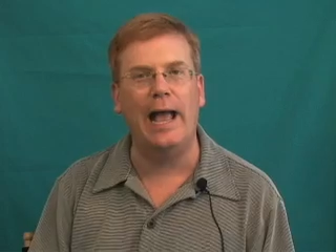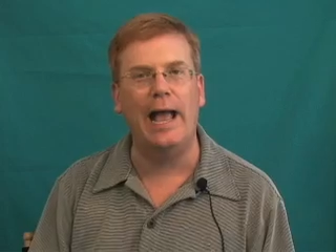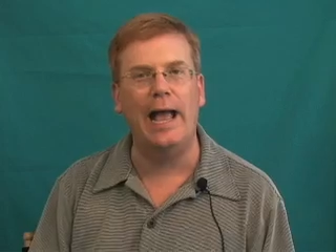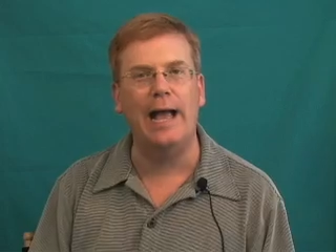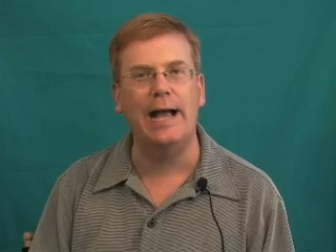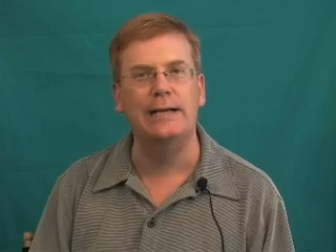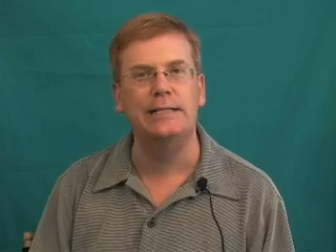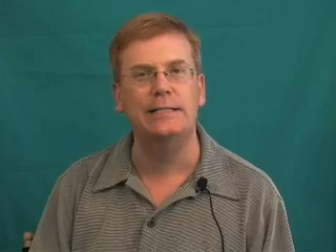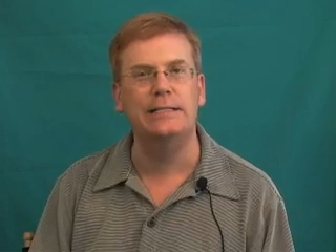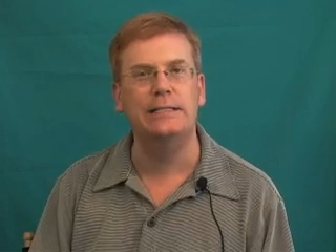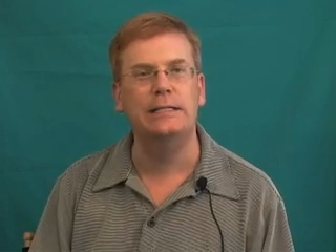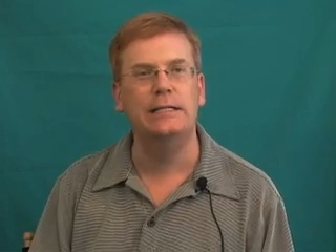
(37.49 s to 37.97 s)

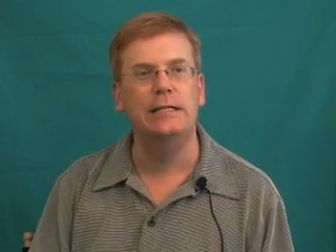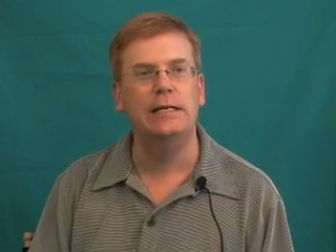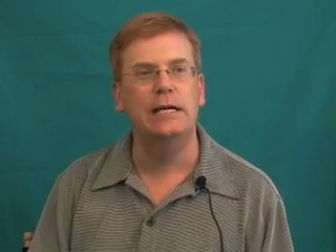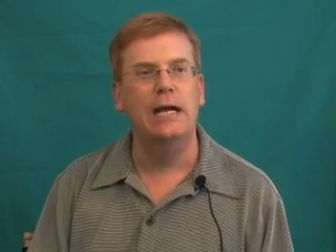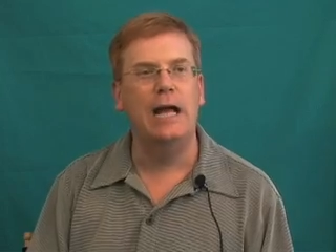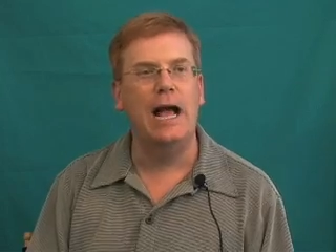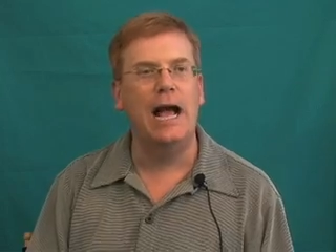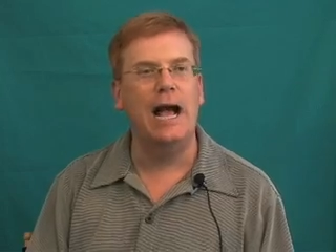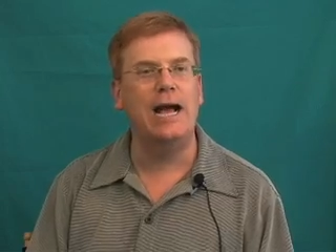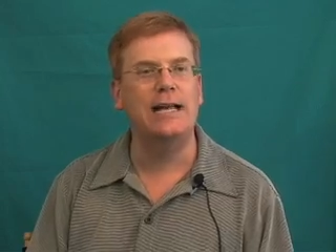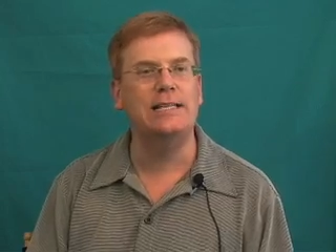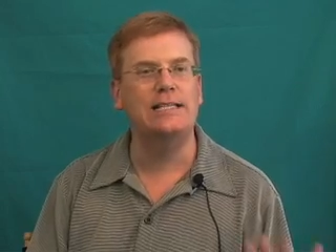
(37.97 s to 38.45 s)
And
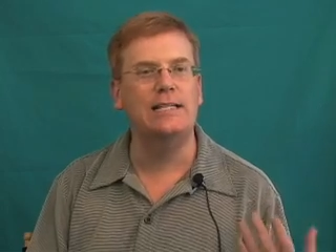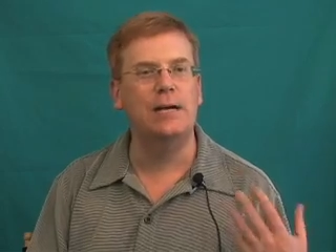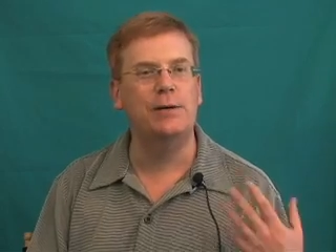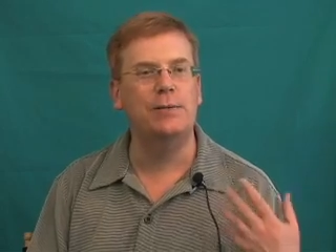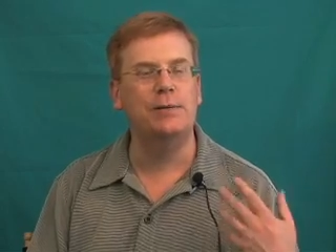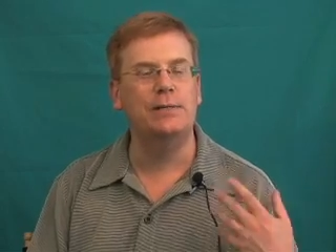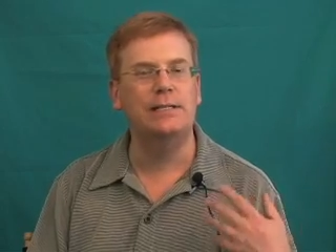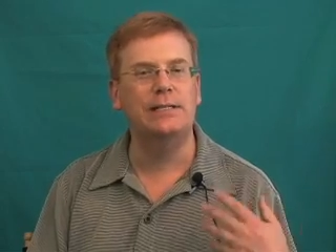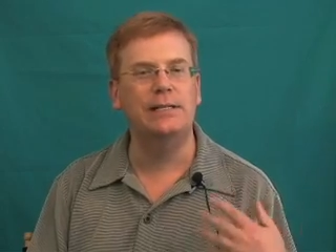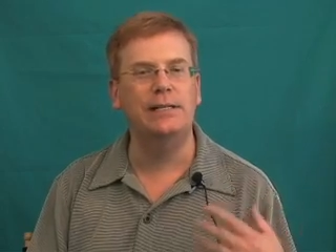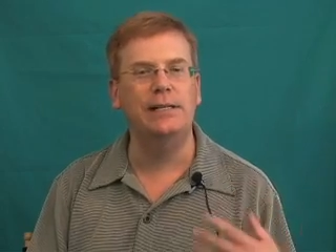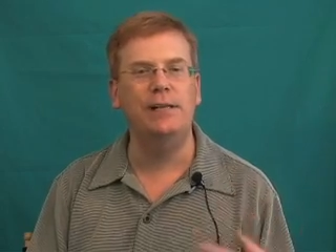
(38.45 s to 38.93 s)
as I
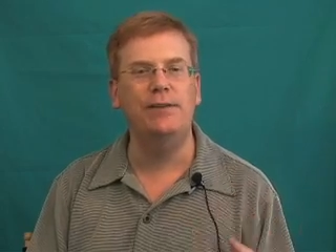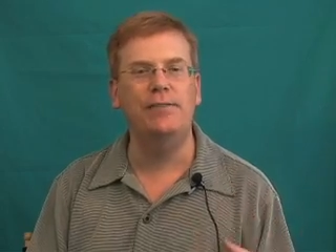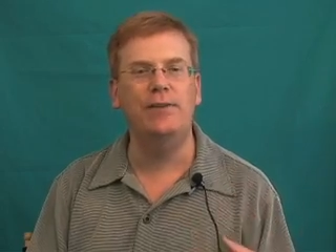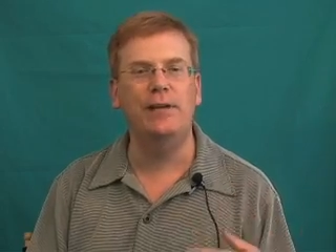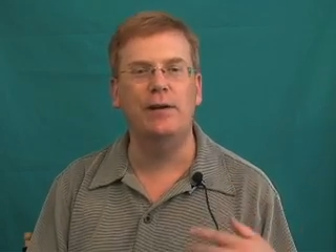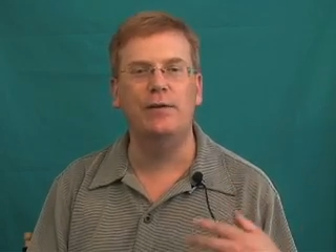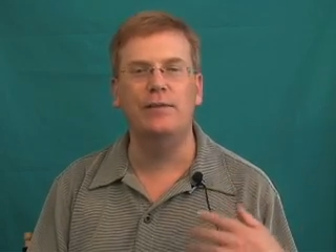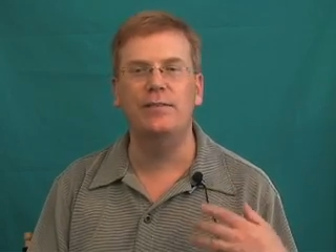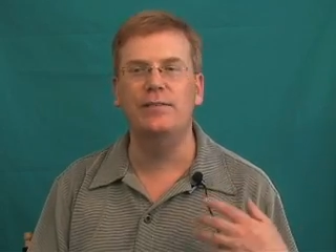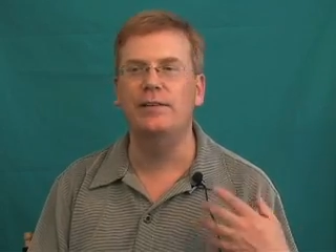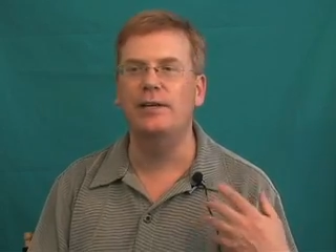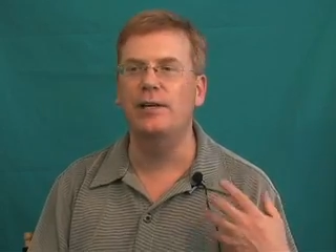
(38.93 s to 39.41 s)
was
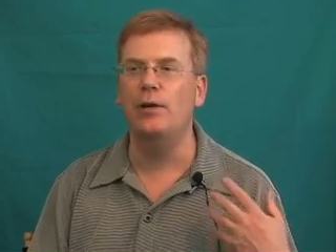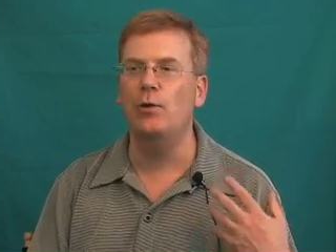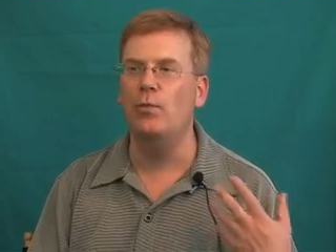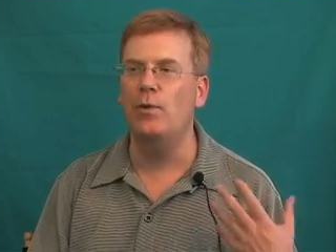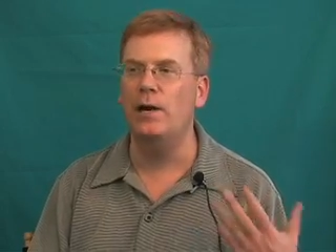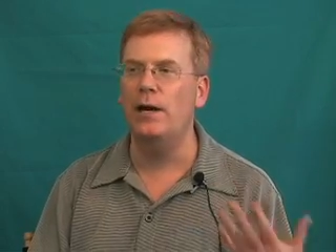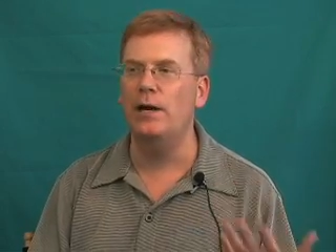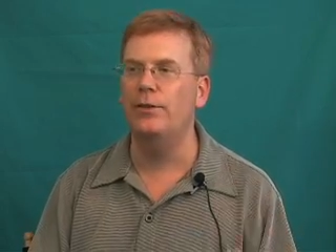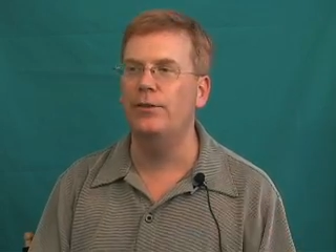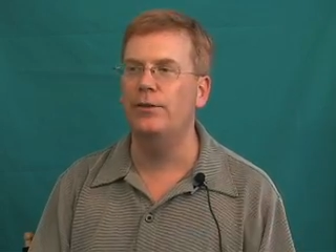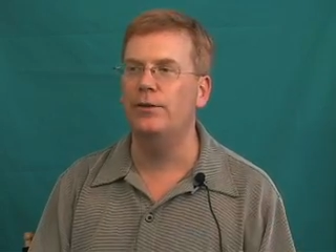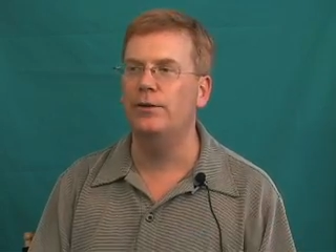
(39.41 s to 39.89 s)
leaving, I was thinking,
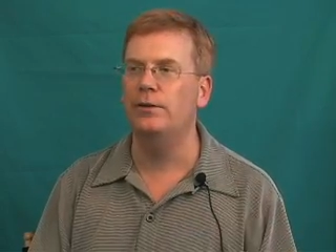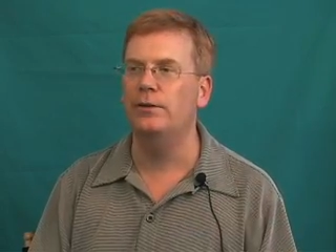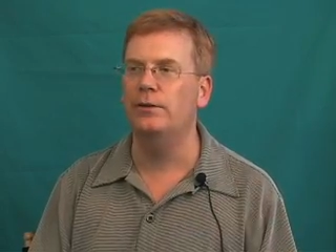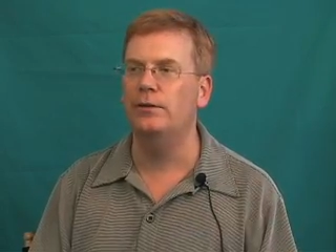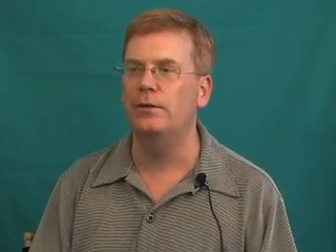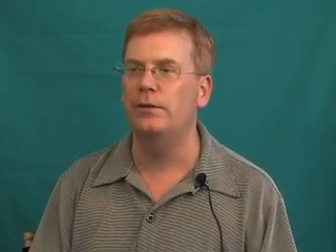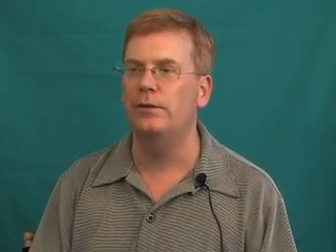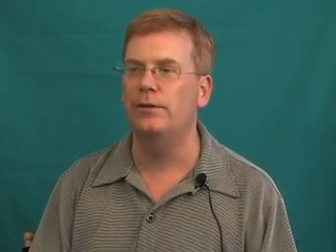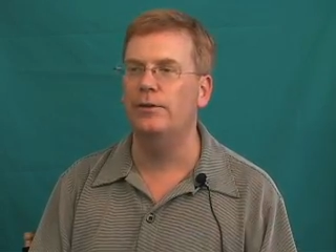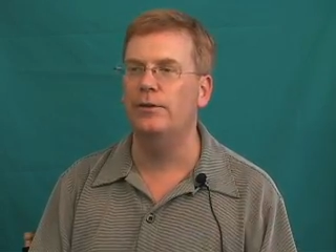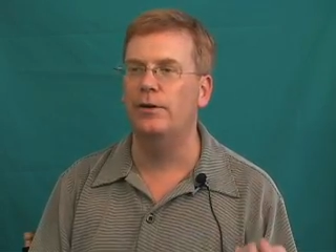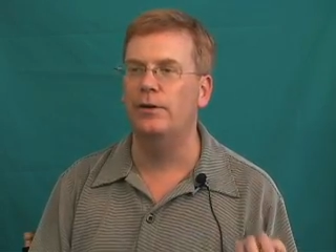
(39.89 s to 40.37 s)
wow,
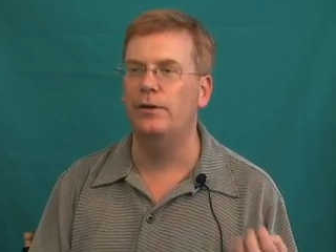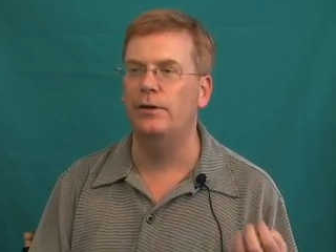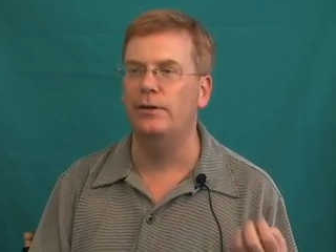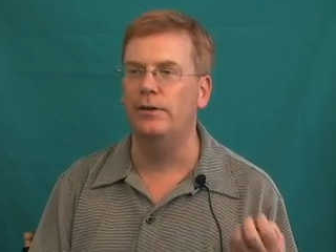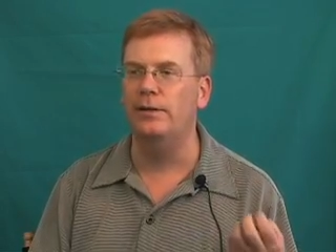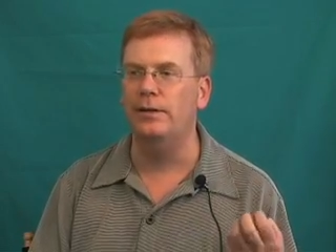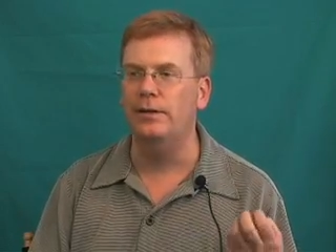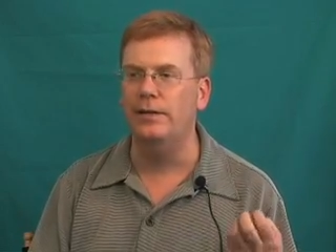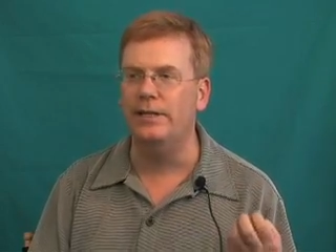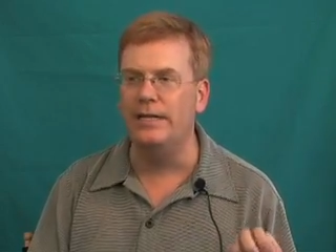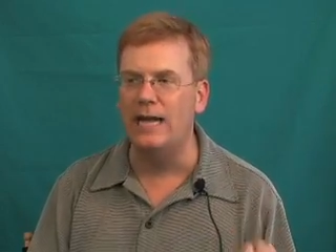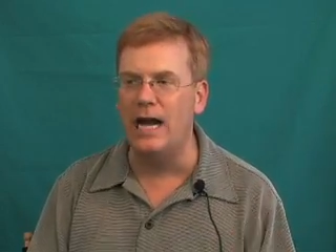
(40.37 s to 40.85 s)

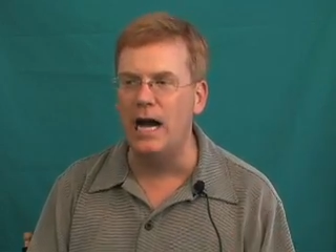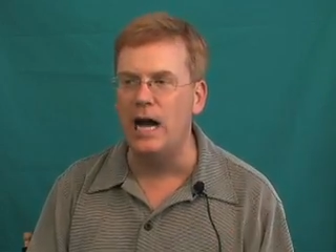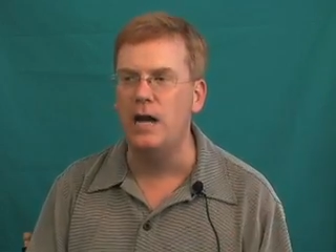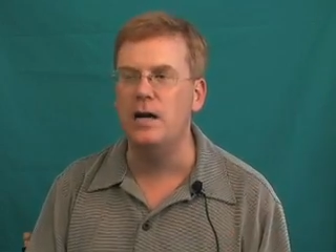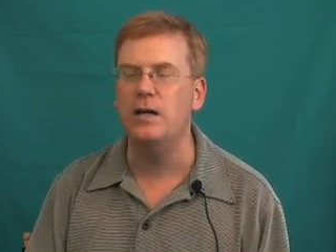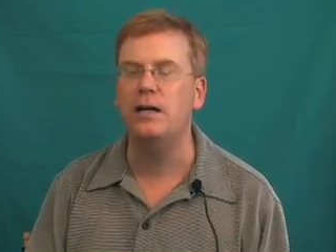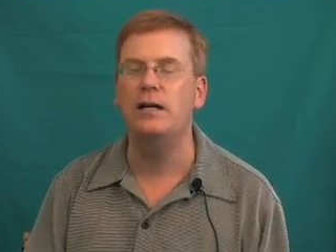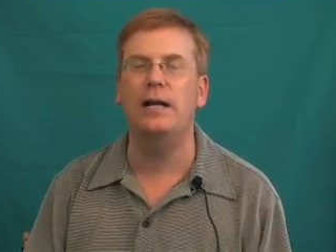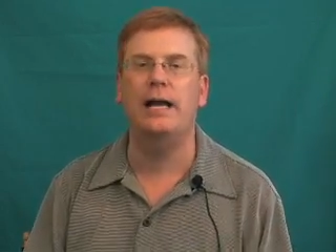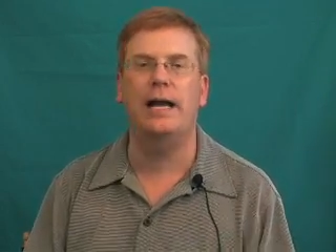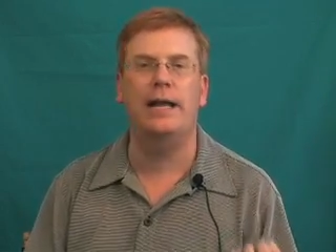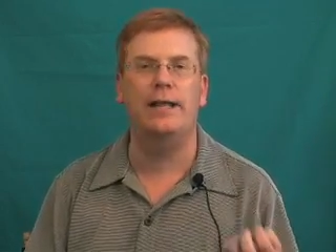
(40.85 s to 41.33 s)
they're
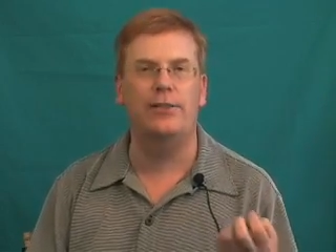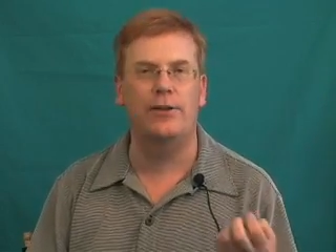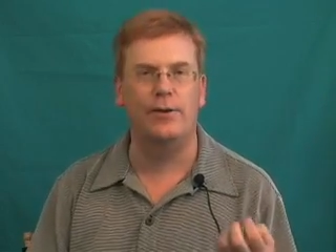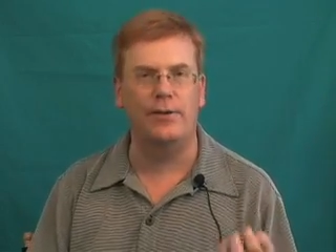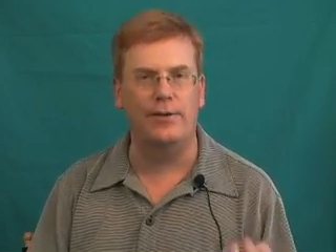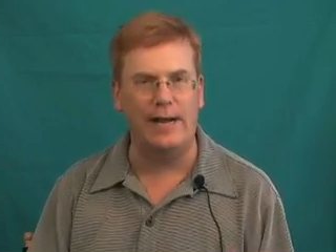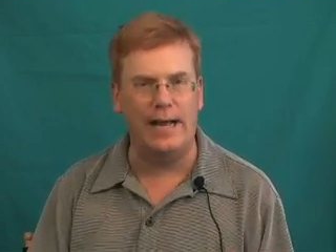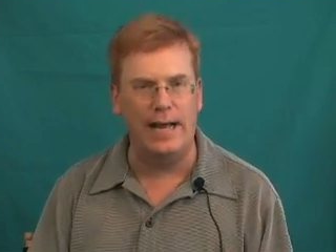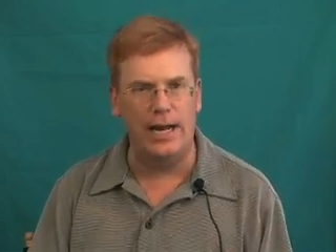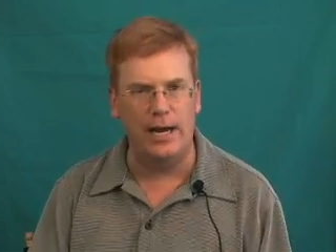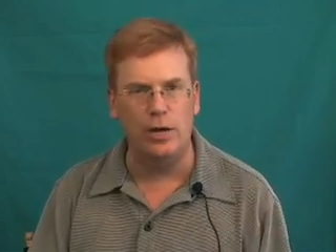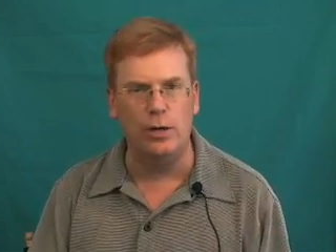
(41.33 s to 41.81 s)
young and
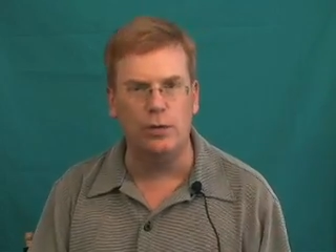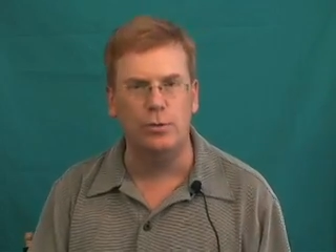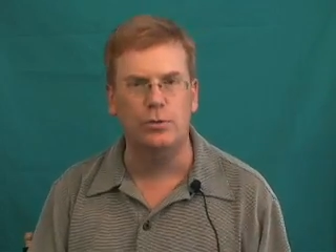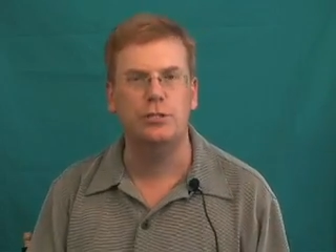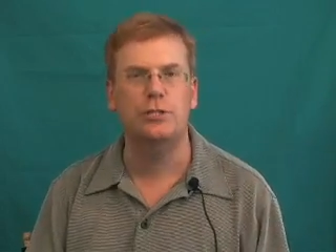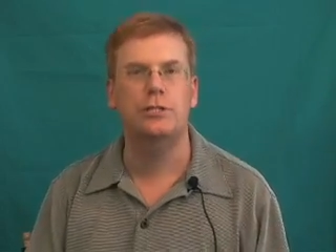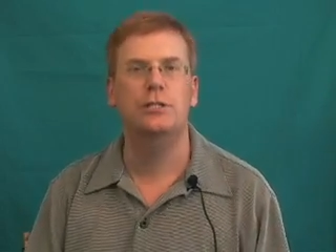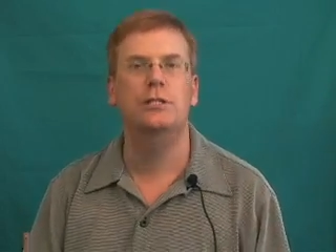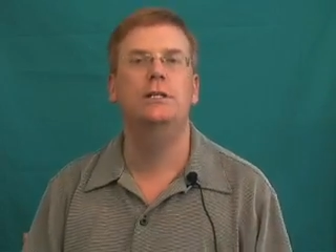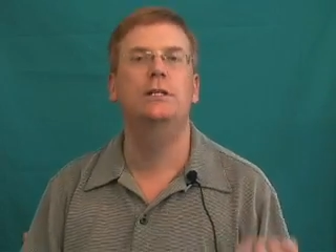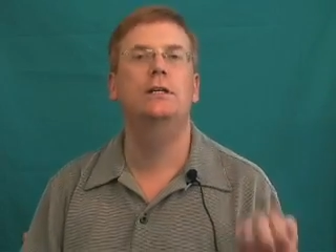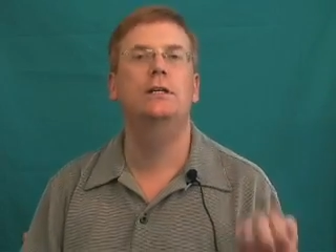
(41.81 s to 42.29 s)
they're out